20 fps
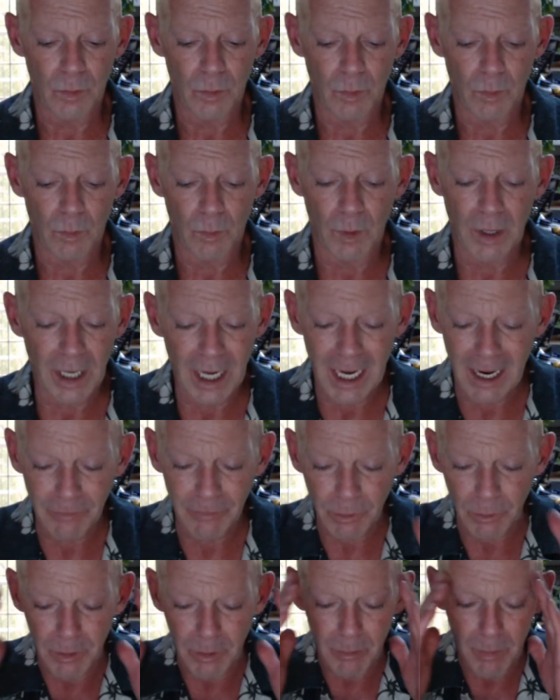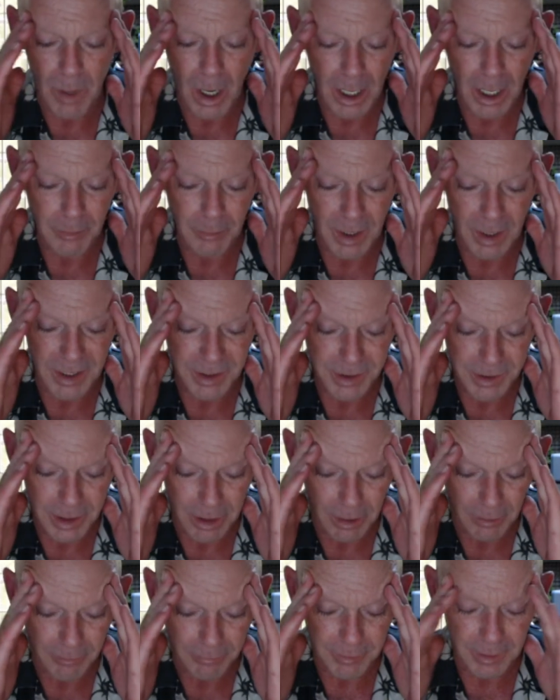what I have to remind
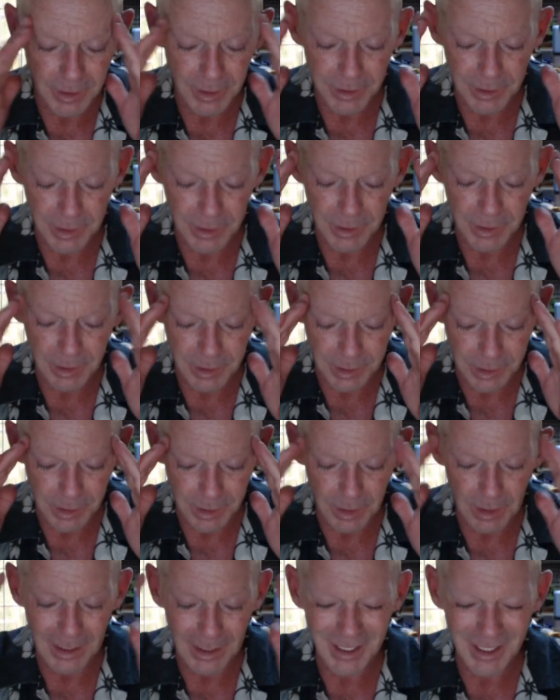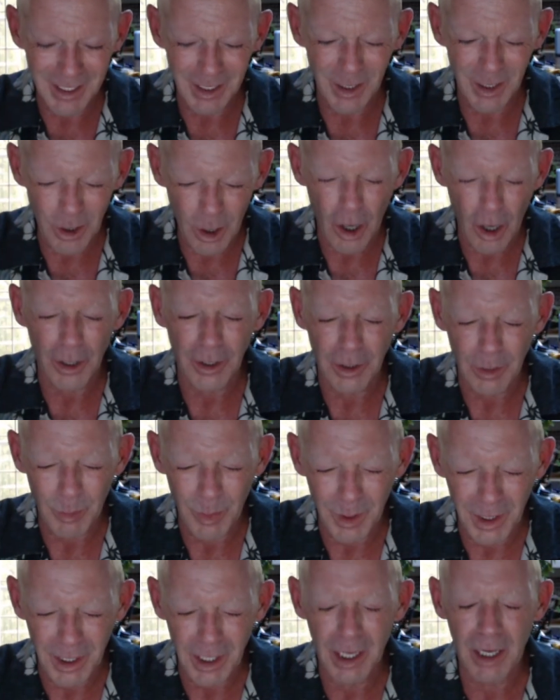myself is idiotic
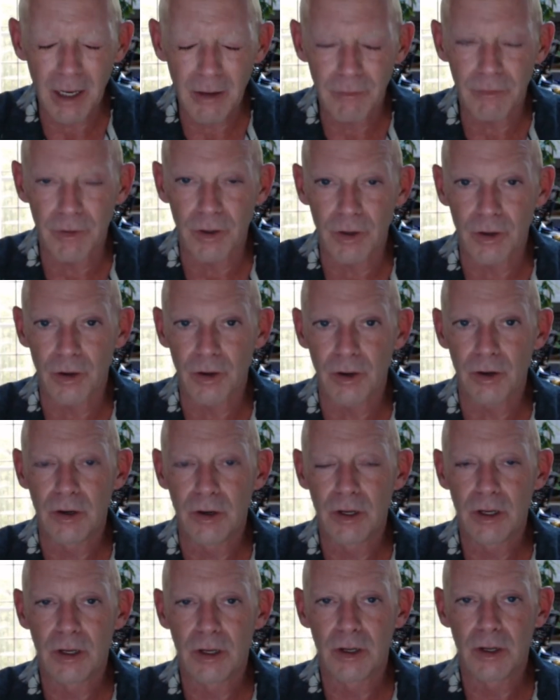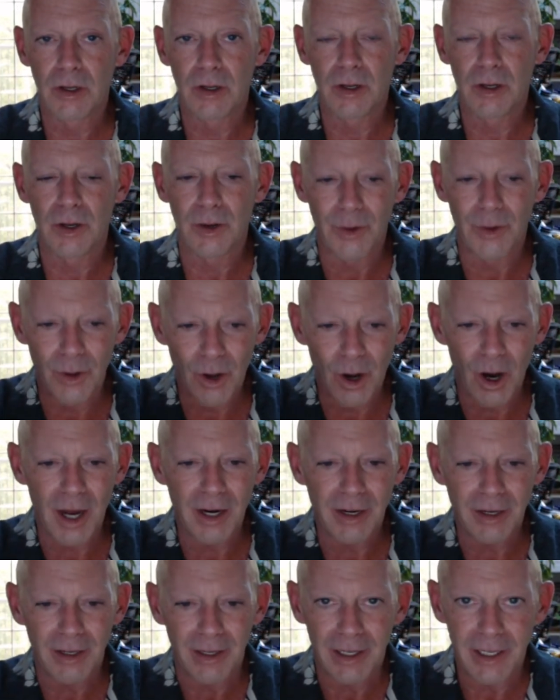behavior,
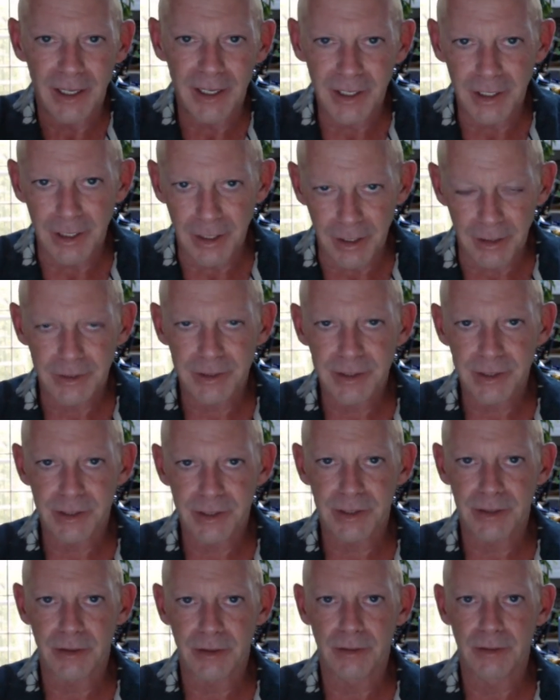not idiots.